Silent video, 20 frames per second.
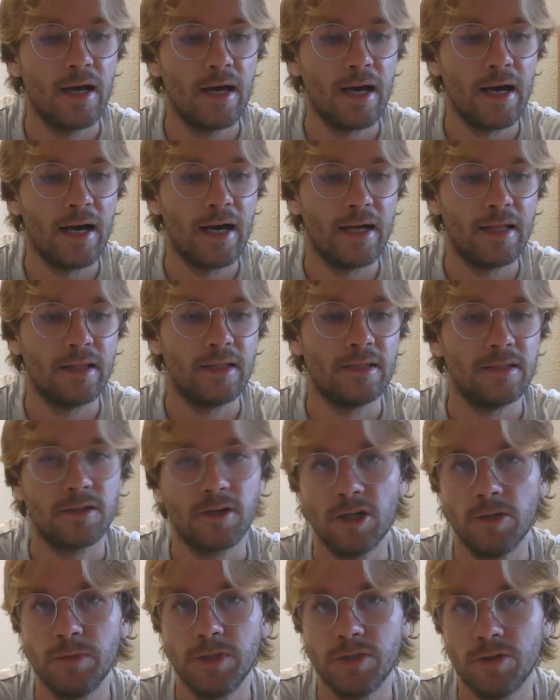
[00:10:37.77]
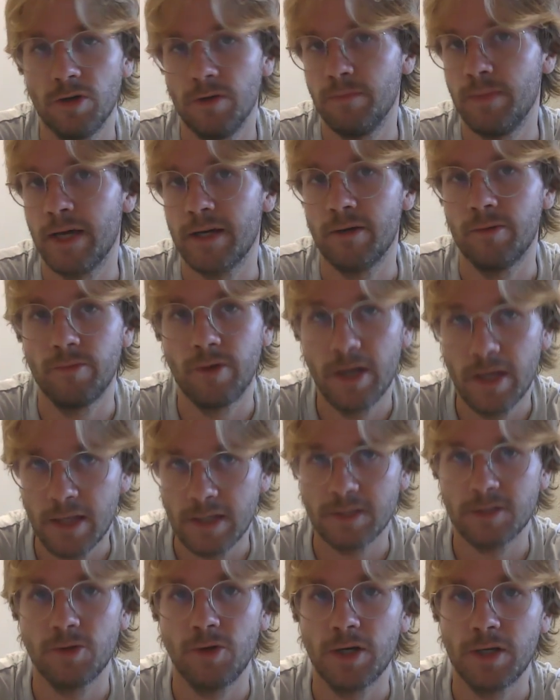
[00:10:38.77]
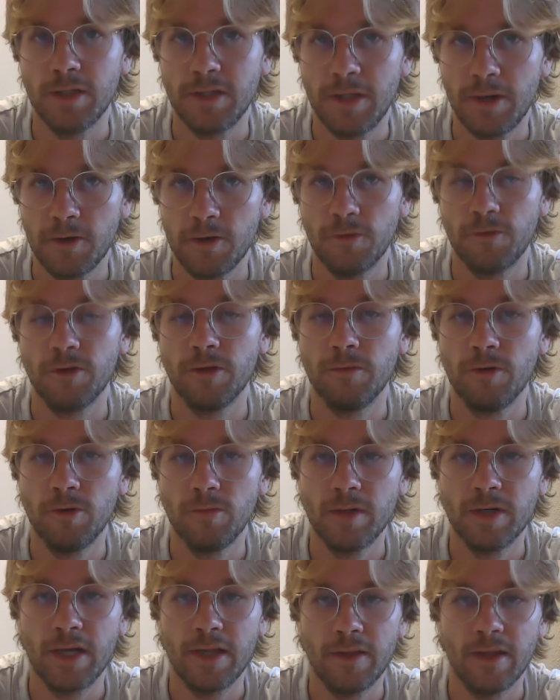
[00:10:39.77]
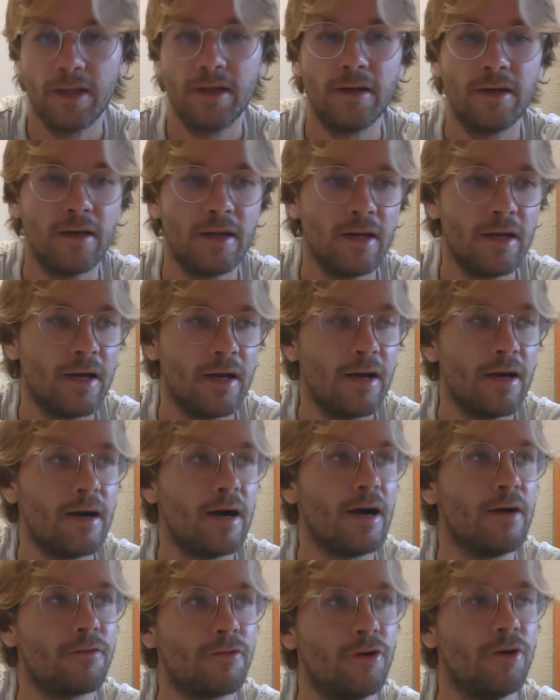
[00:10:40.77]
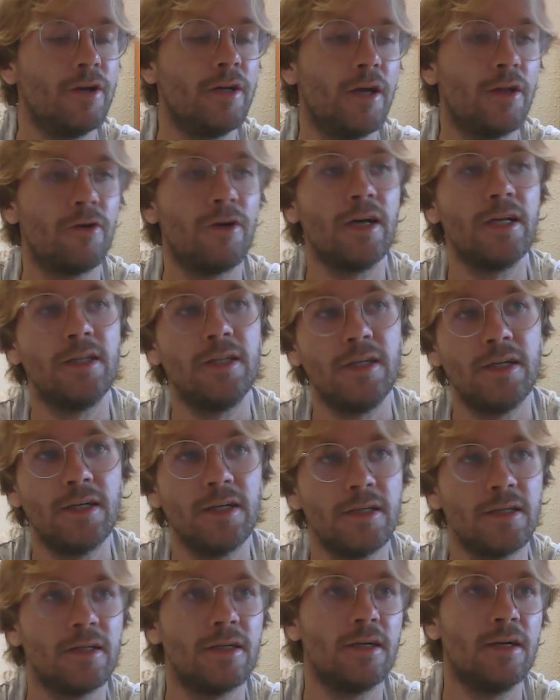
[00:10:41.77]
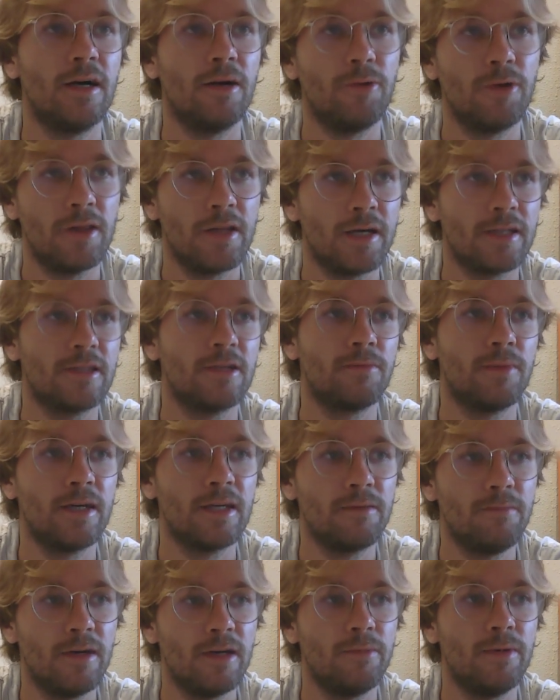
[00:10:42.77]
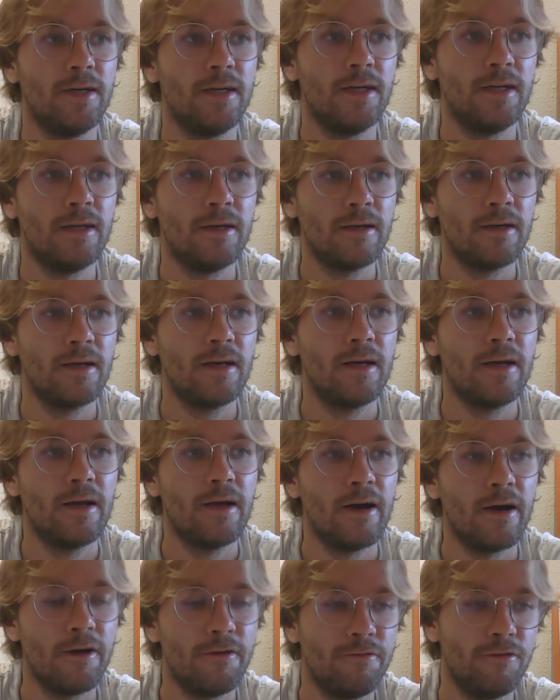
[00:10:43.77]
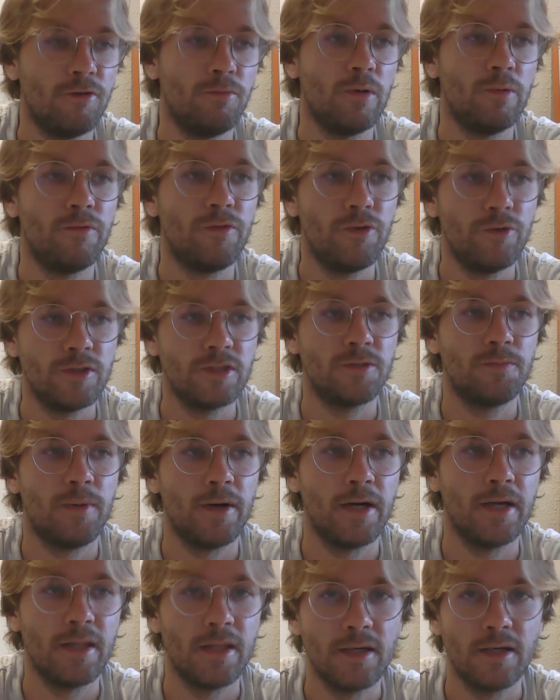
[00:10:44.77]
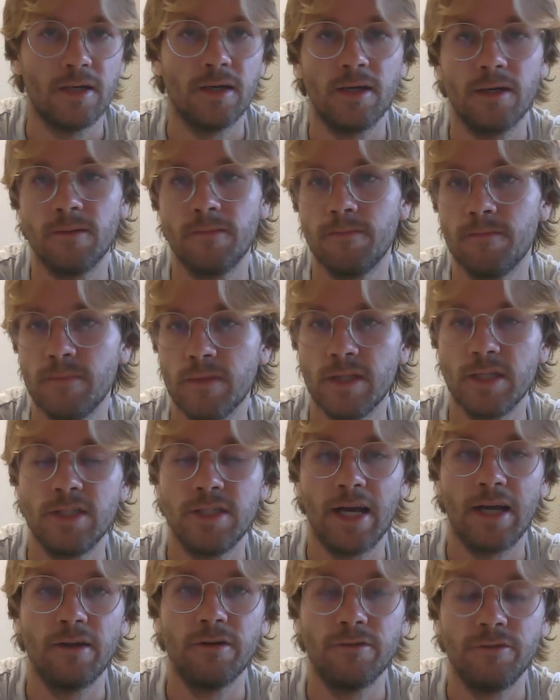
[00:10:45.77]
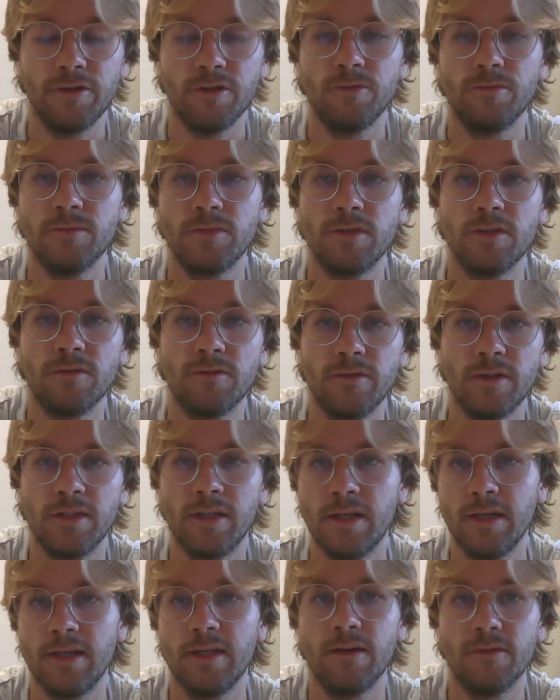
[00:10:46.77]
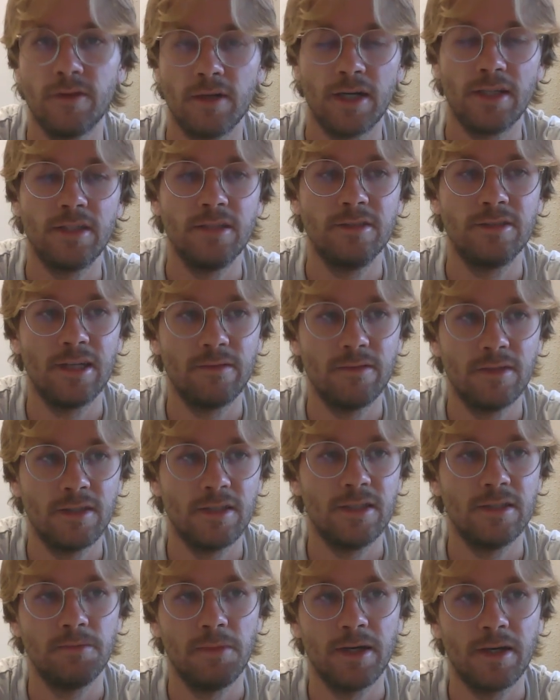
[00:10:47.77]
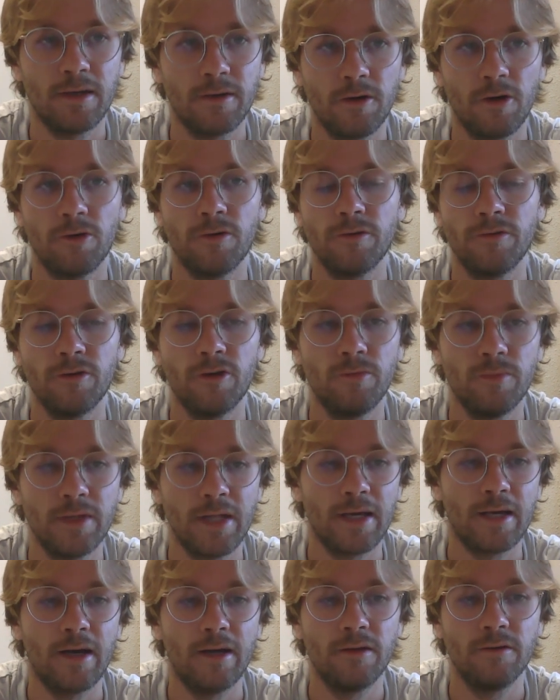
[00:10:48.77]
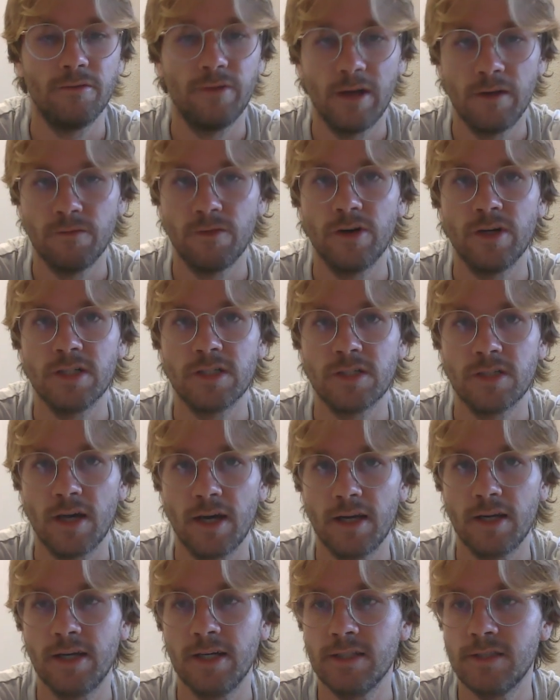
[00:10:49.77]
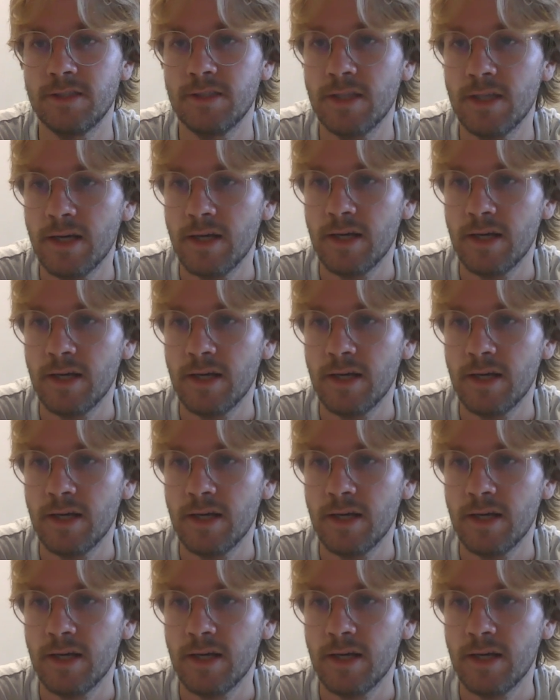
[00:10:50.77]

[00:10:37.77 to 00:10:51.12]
and it's going to be shot in black and white. That's all I can tell you for the moment. And then I've got another idea. I would like to make maybe a film influenced by the giallo films of Italy of the 1970s. Make a horror film in that kind of vein, very stylized.